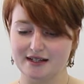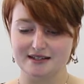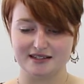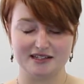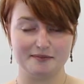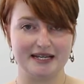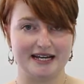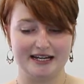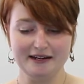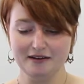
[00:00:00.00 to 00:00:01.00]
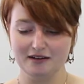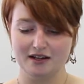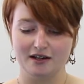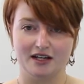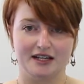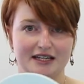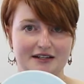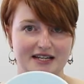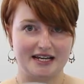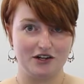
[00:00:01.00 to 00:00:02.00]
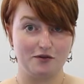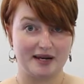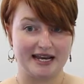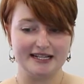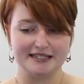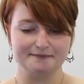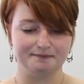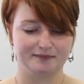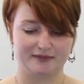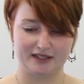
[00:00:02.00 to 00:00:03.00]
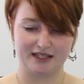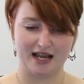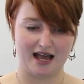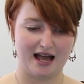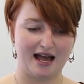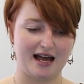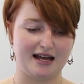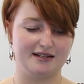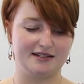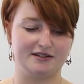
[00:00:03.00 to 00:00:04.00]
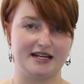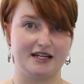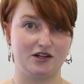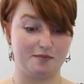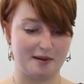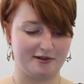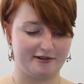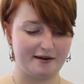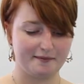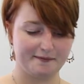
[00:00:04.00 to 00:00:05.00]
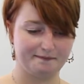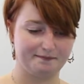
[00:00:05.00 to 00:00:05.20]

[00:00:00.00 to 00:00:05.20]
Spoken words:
So to begin, you take your plate and you take your bubble wrap